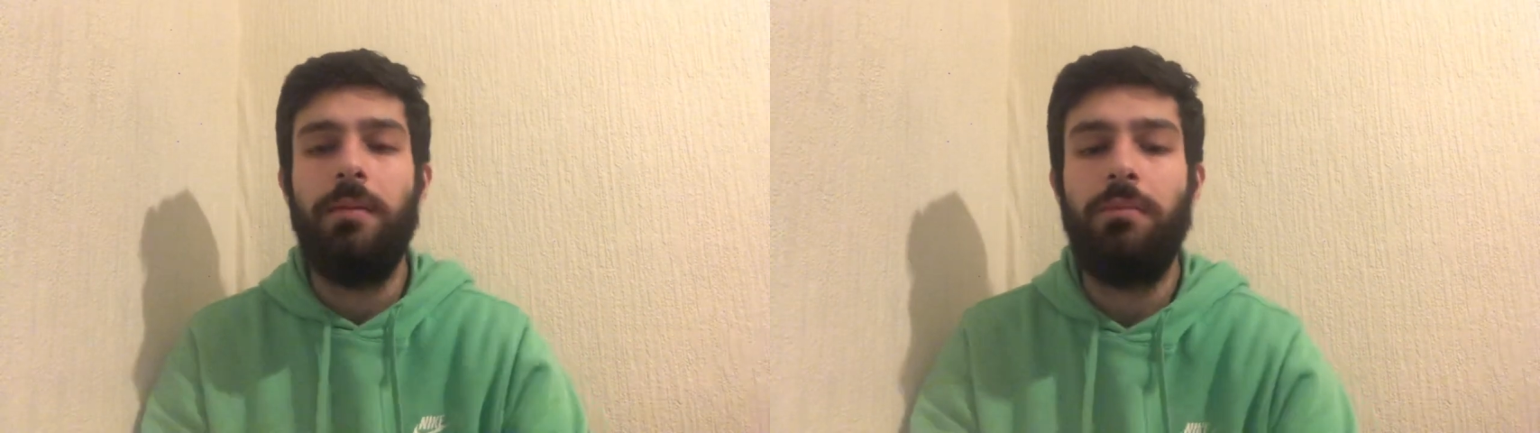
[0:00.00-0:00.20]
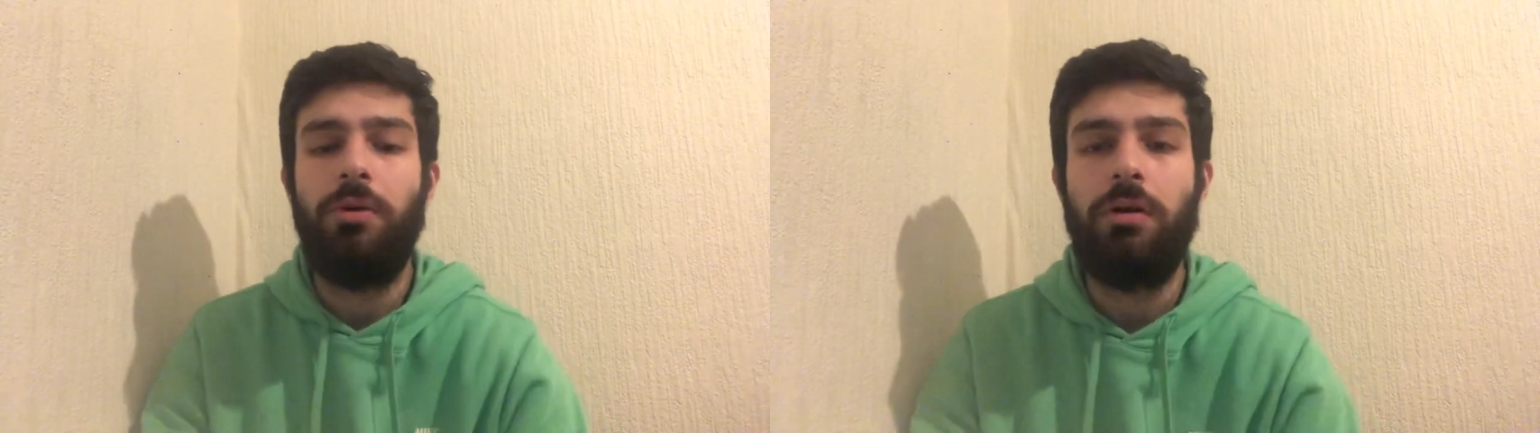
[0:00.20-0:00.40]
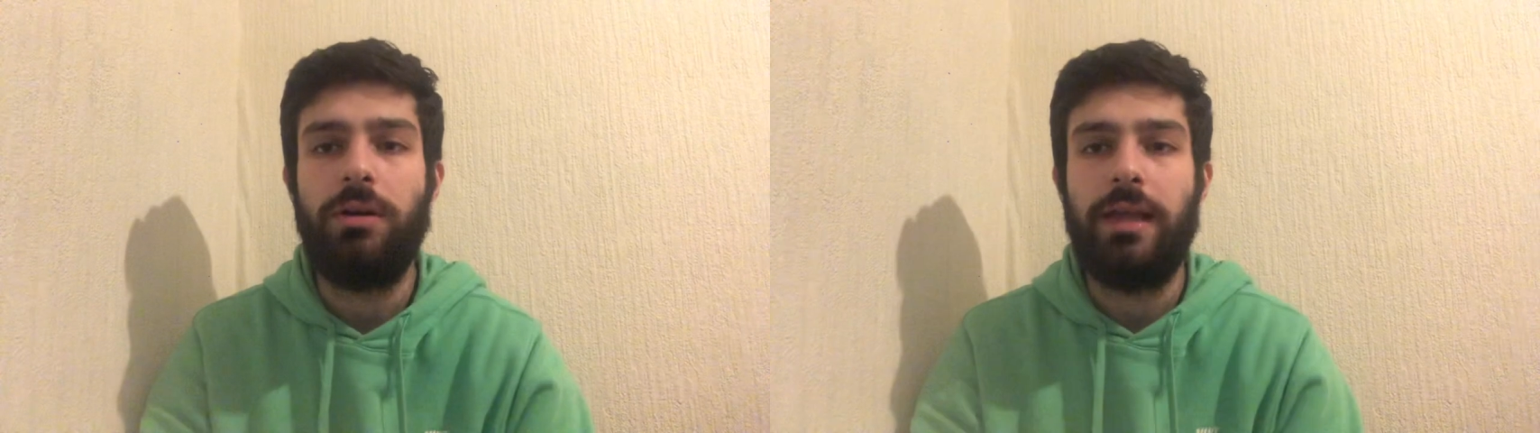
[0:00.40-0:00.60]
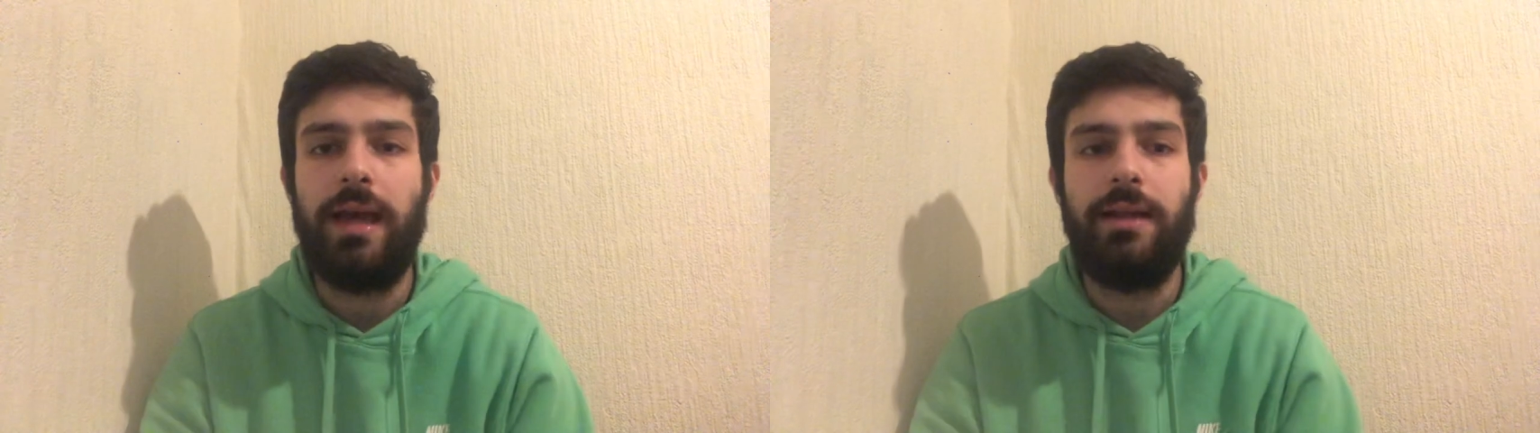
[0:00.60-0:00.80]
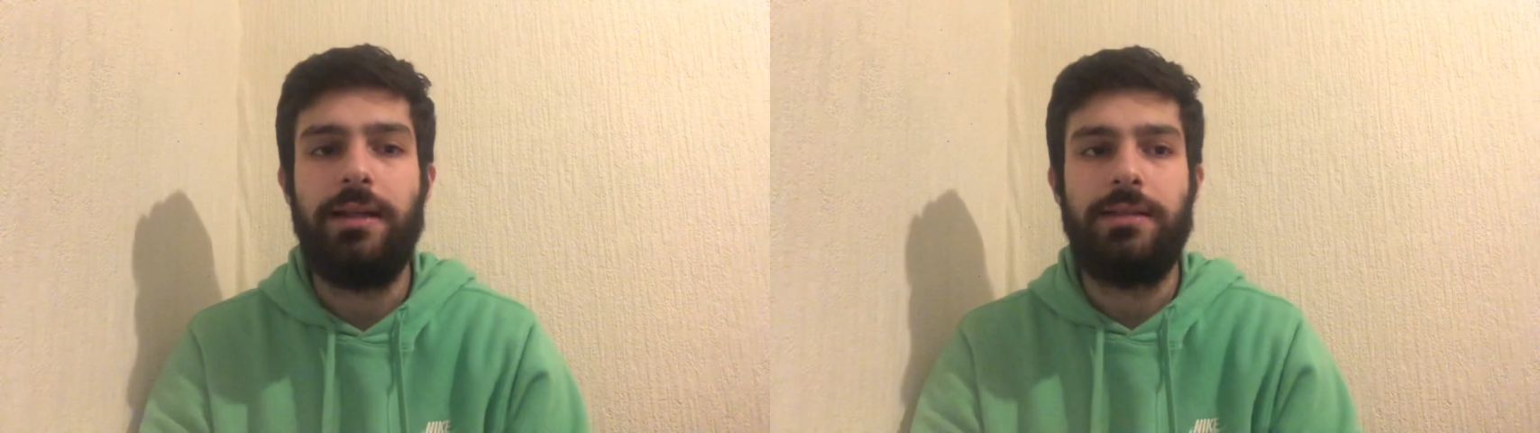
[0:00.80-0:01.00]
More on
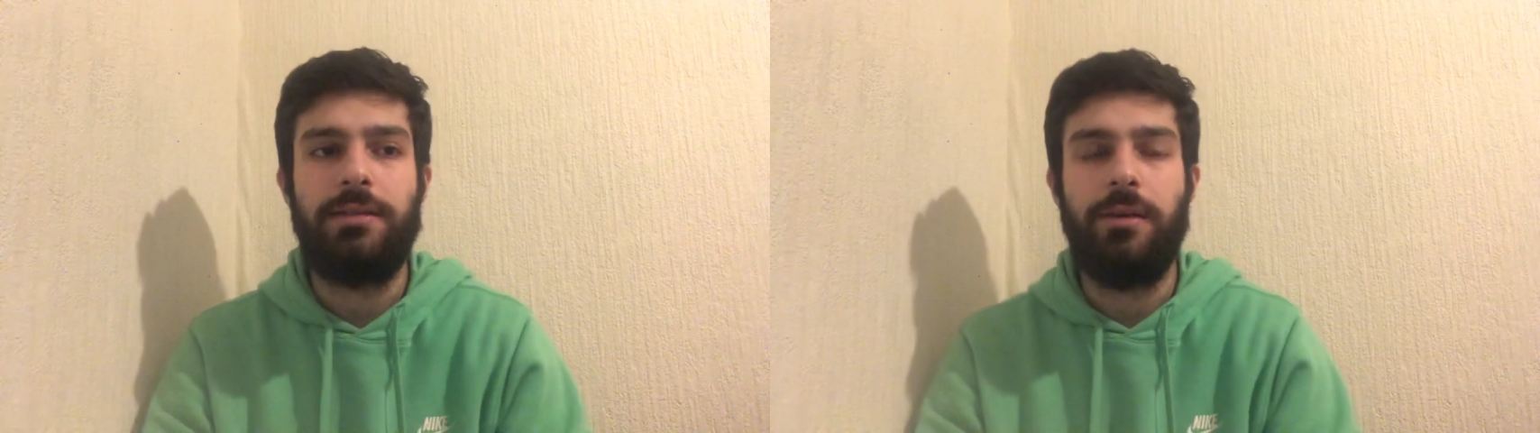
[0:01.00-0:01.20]
Ellis.